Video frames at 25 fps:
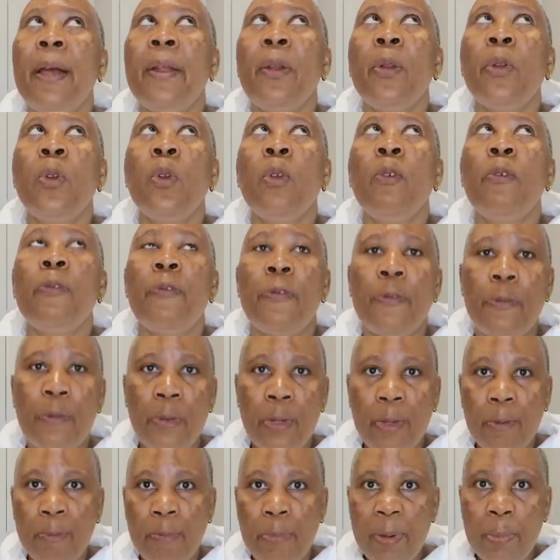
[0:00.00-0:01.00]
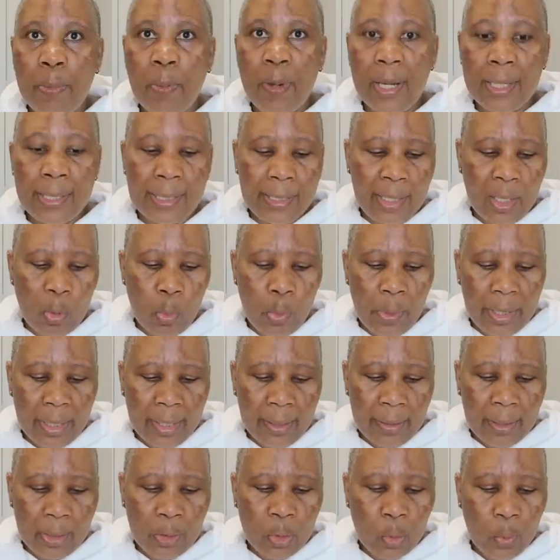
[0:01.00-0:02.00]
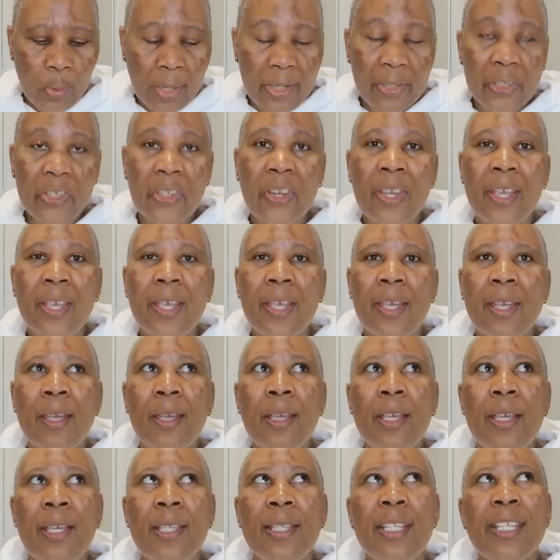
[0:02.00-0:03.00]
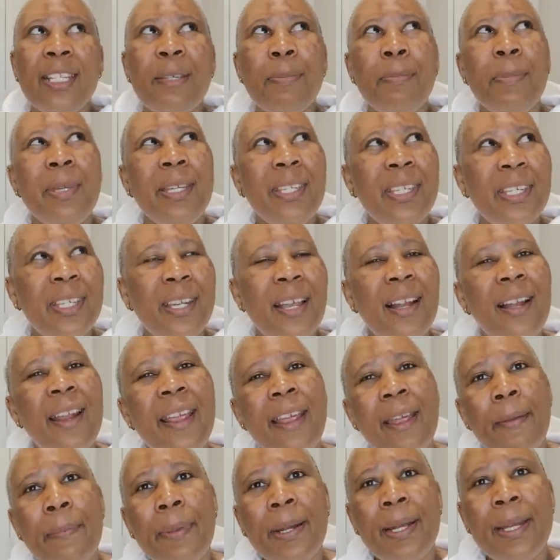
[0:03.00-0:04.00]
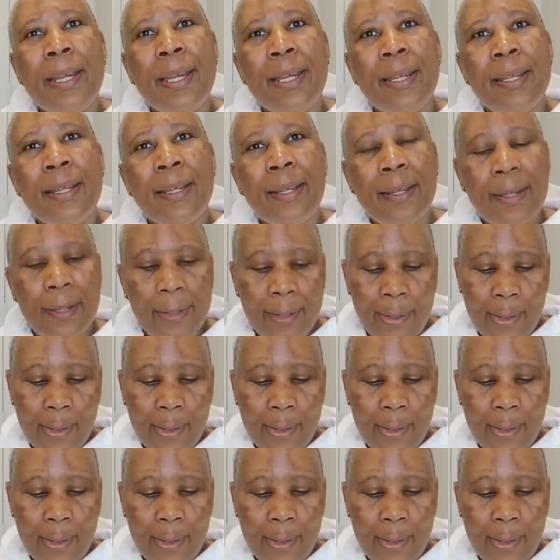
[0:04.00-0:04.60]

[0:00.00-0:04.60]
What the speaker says: I don't know if people are still wearing this watch. Is it Michelle Hebelin?